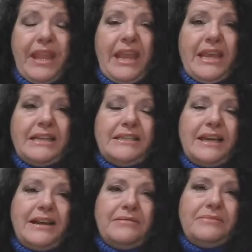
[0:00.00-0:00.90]
And
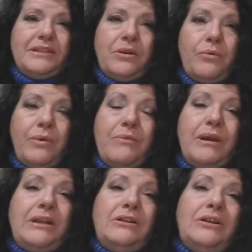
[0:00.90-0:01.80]
so we
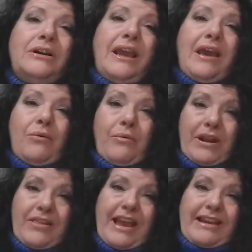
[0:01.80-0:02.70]
want to look at
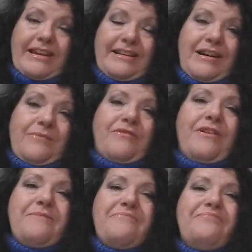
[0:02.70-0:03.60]
where that can come
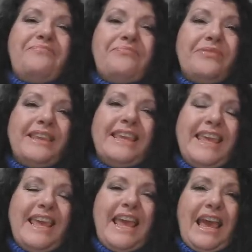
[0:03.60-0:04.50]
from
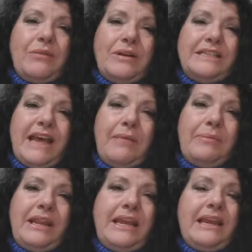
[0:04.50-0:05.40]
and what's
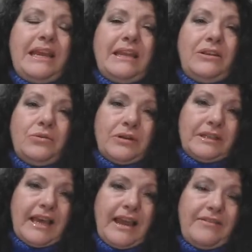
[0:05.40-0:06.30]
happening in your
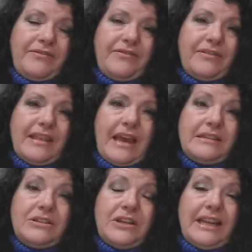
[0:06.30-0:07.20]
life
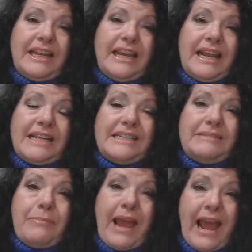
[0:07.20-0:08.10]
that's going to get us
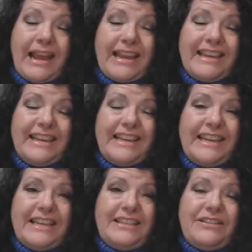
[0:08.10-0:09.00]
back
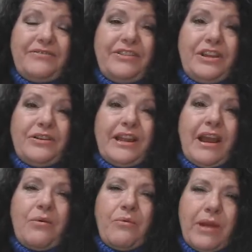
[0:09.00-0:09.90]
to figuring
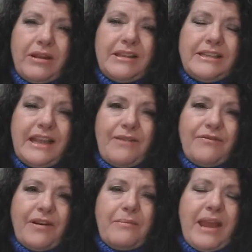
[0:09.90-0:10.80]
out where this came
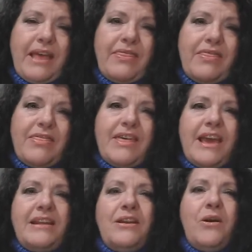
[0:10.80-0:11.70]
from and
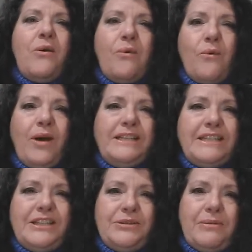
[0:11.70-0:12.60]
then what
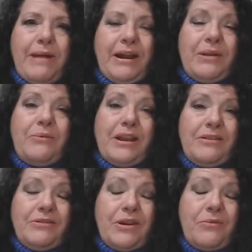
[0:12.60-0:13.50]
to do about it when
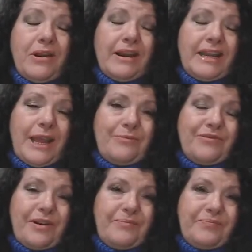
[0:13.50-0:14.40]
you know where it came
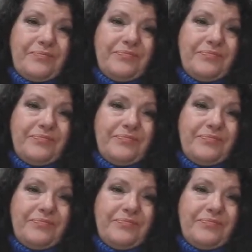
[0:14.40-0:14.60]
from.